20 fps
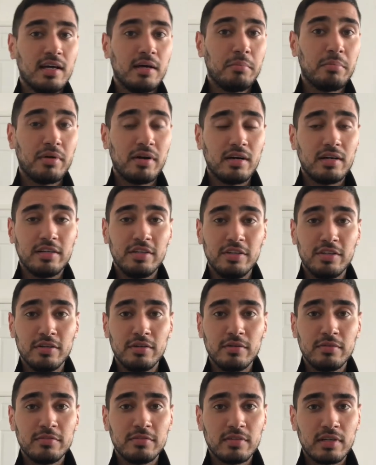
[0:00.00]
But, you
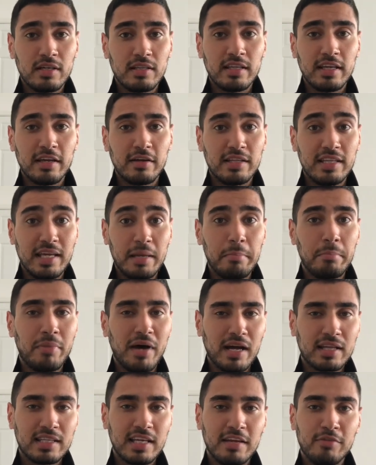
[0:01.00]
know, I think the
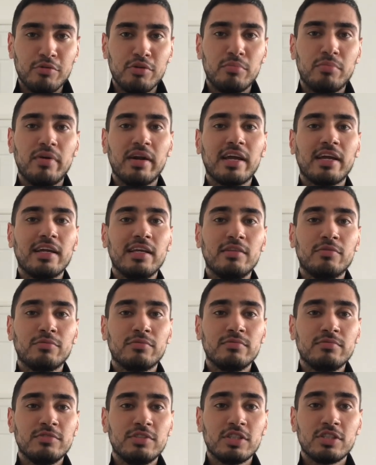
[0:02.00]
impact that he would bring in
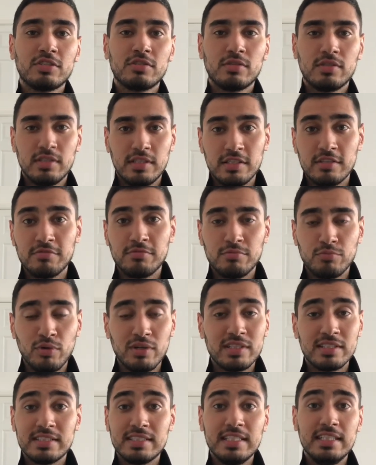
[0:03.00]
just this
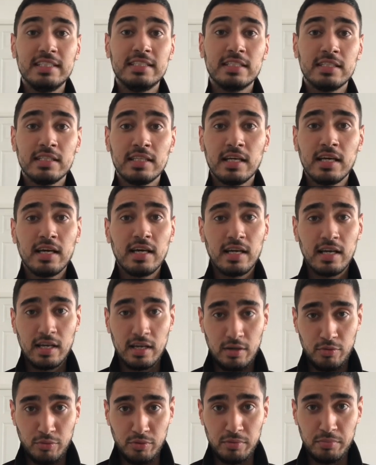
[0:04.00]
one season
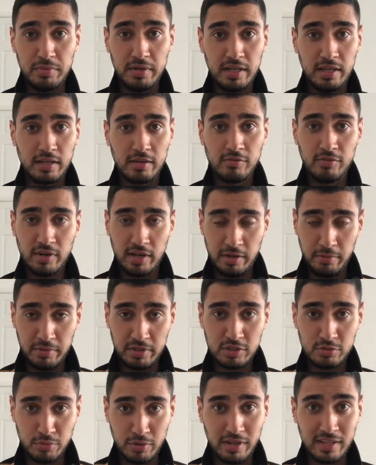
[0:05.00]
would be very
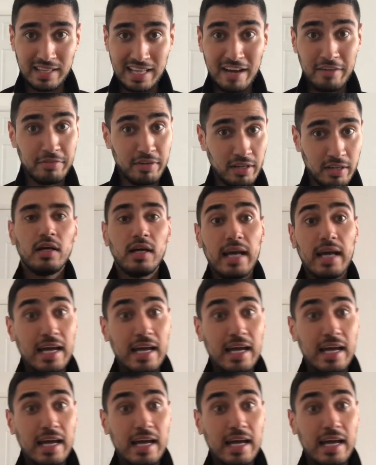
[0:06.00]
much worth having.